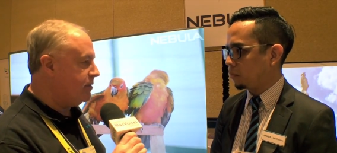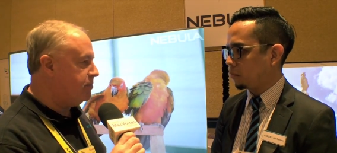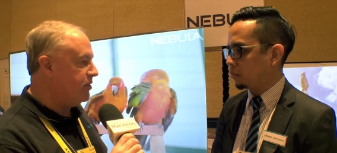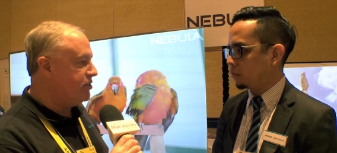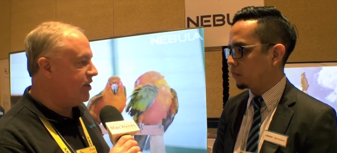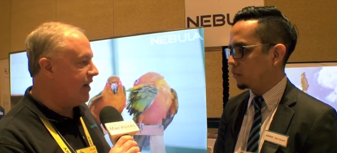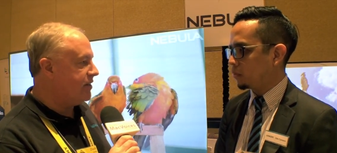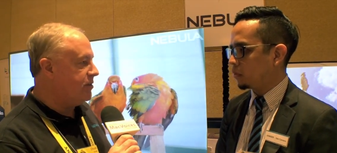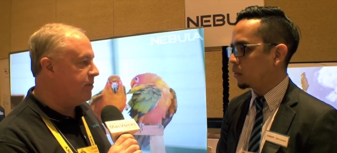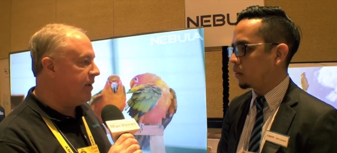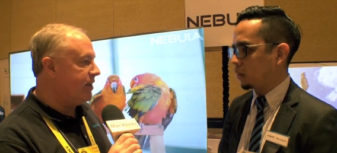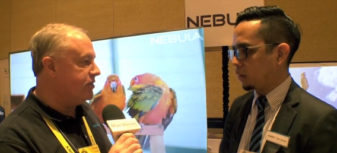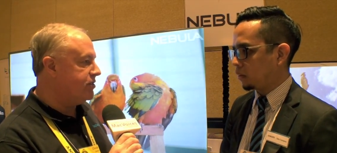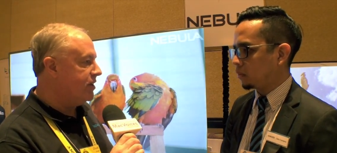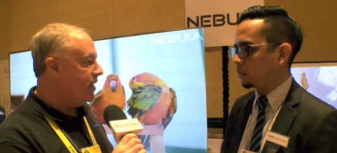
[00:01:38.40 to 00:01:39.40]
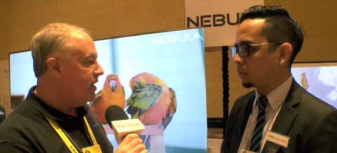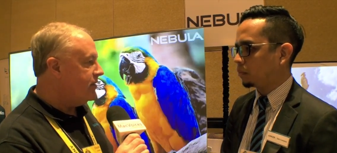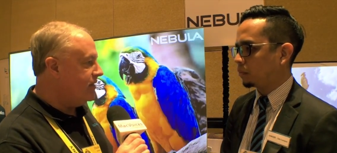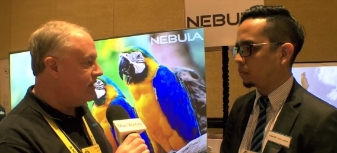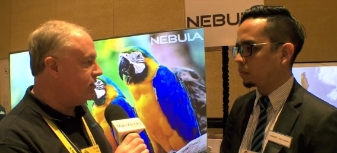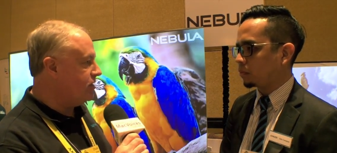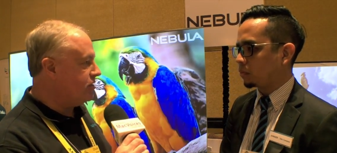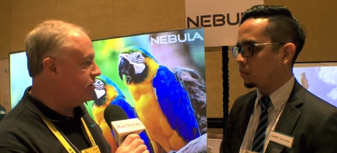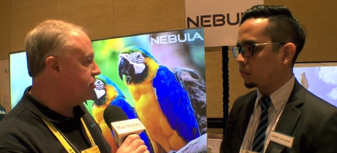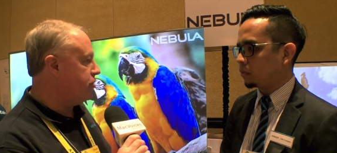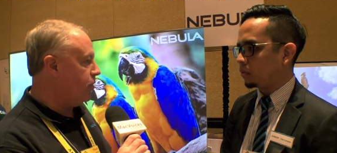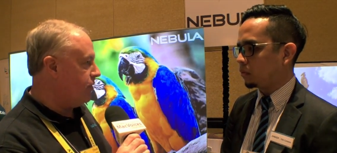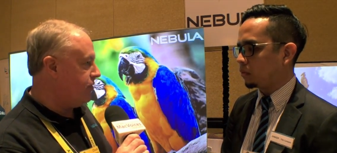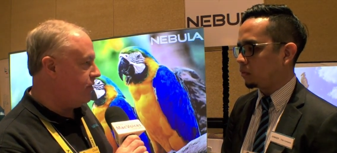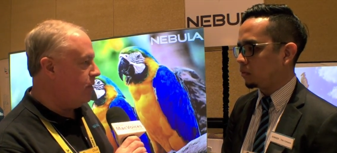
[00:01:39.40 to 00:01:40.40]
Speaker 1: the projector because this is a
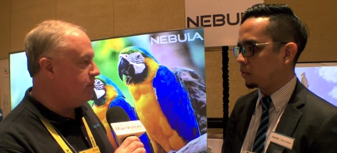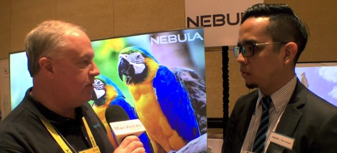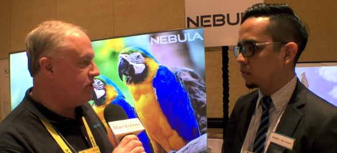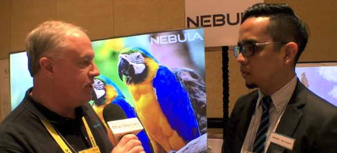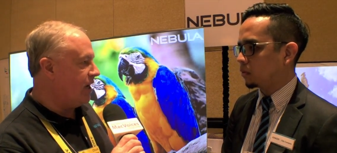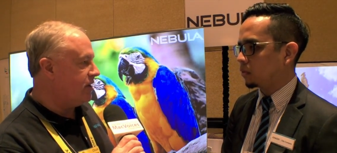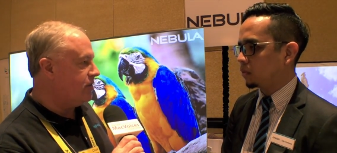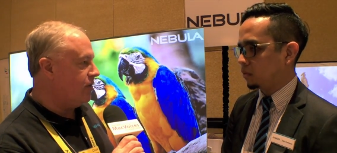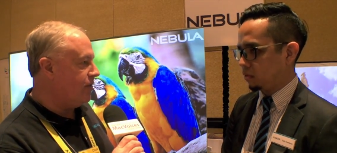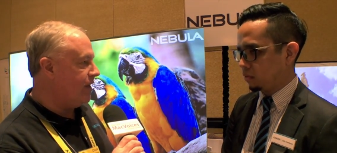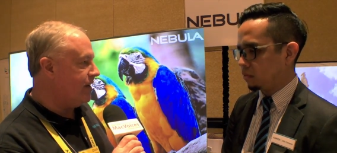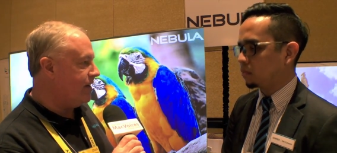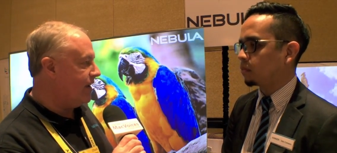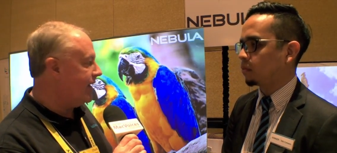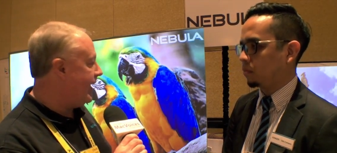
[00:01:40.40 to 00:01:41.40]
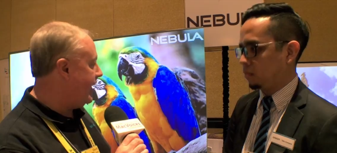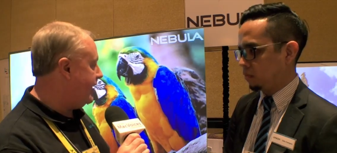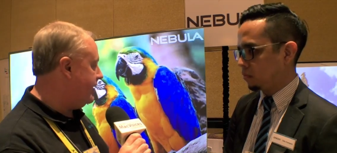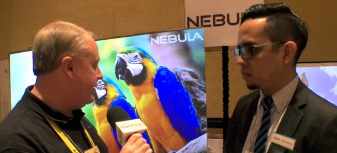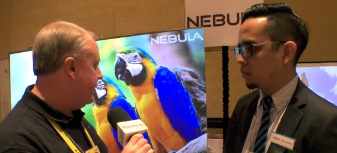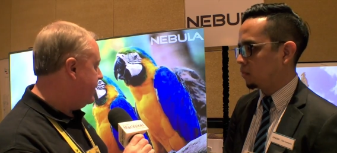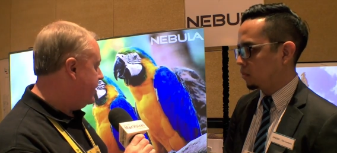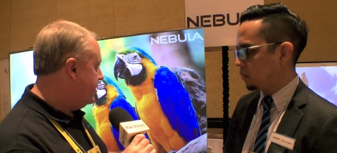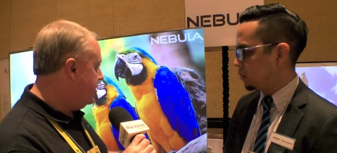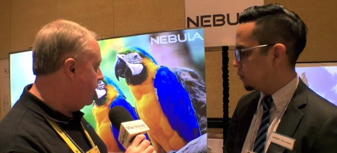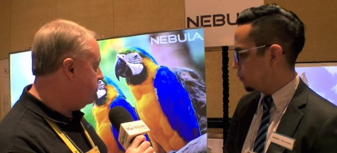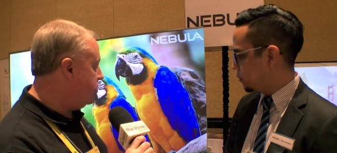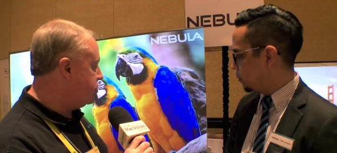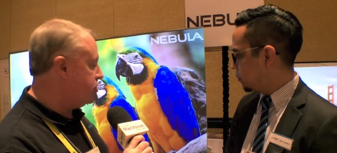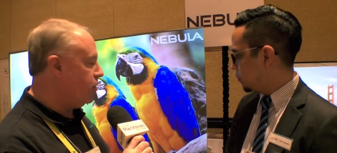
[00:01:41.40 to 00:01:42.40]
short throw projector that again no
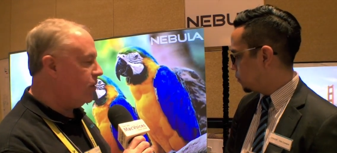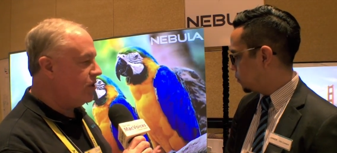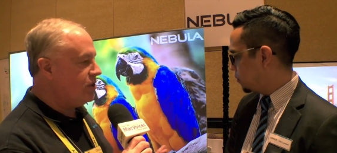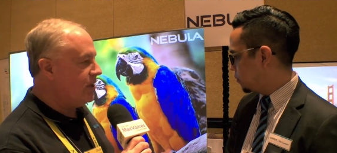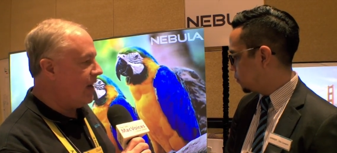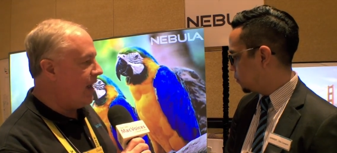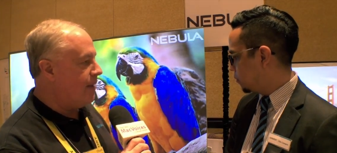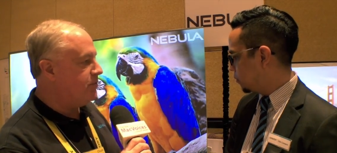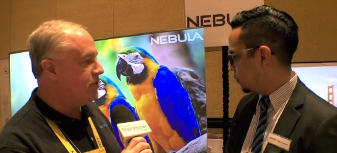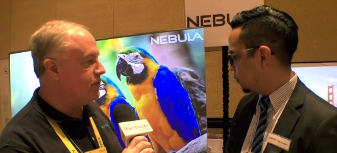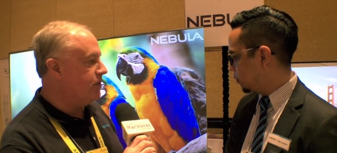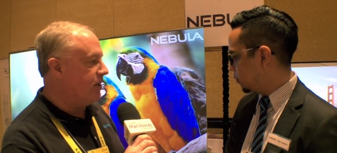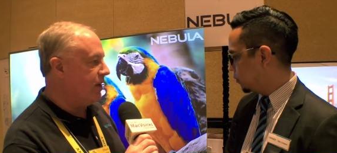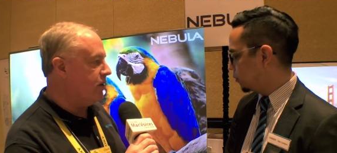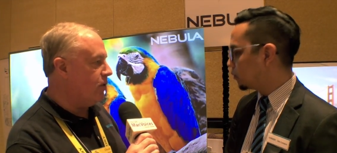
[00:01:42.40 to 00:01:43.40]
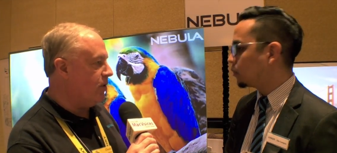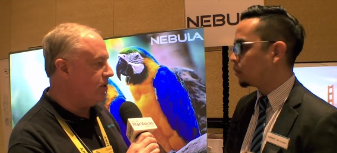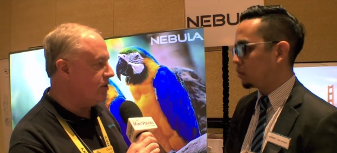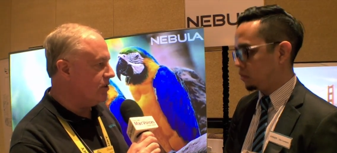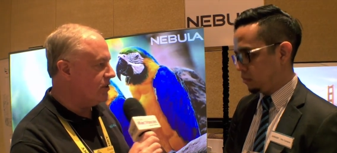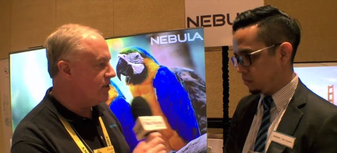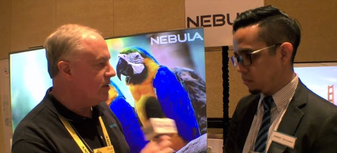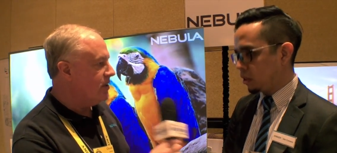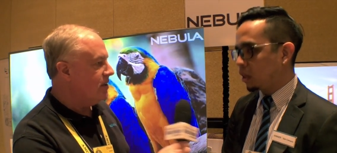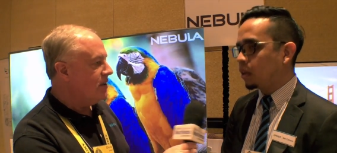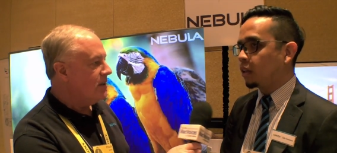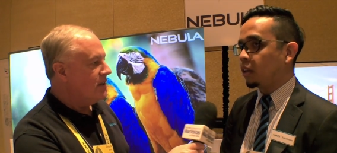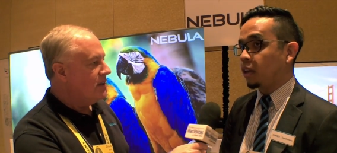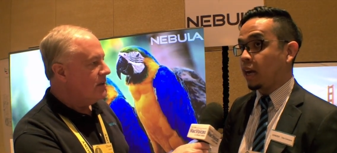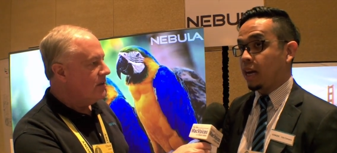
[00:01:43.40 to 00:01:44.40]
distortion, absolutely gorgeous.
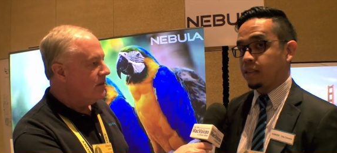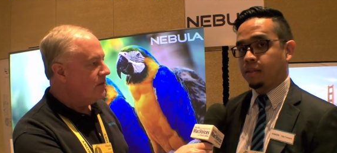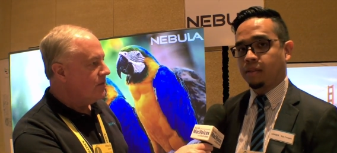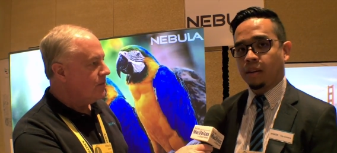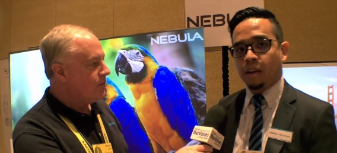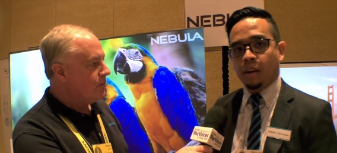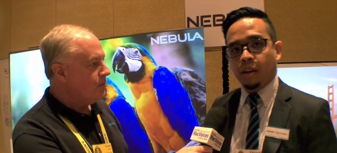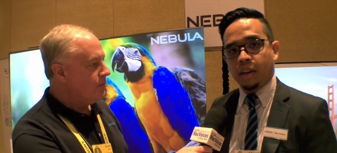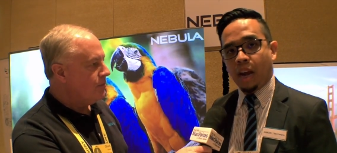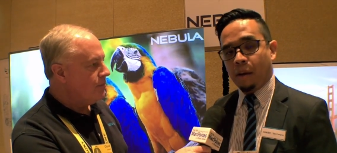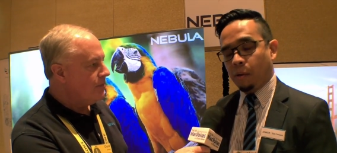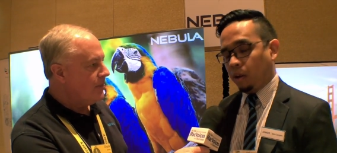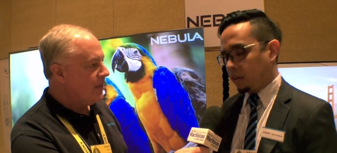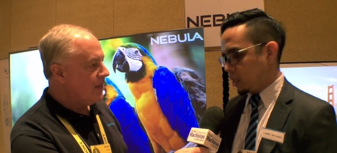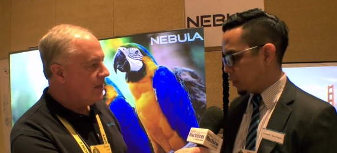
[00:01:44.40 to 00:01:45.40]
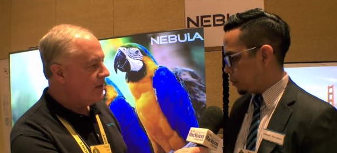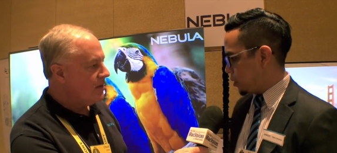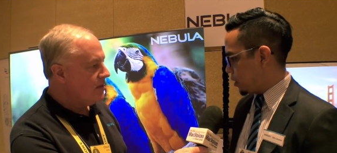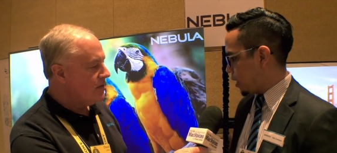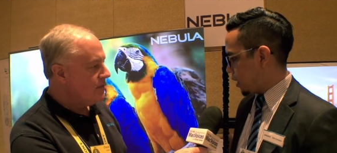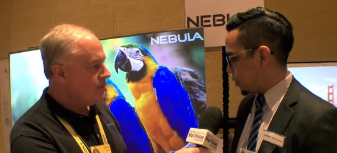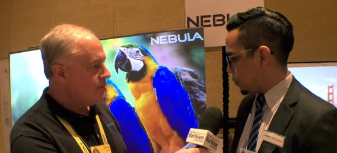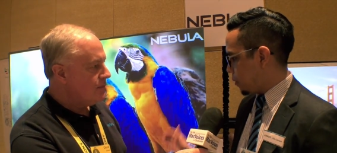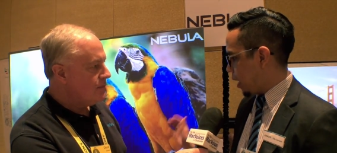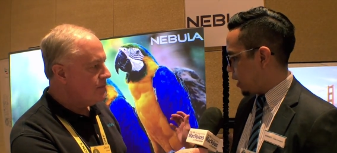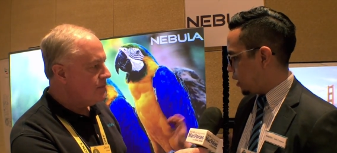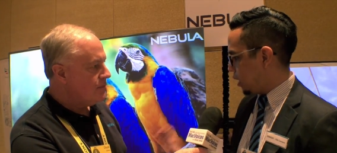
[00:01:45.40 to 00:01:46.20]
Speaker 2: Yes, yeah. Well, this projector right